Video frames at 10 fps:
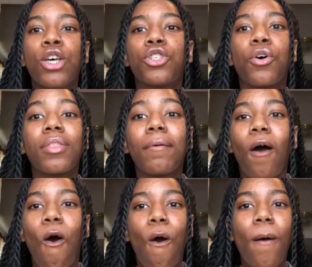So the
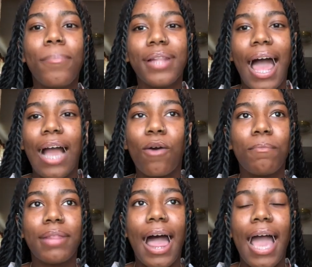all black
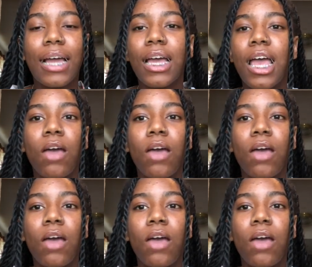on black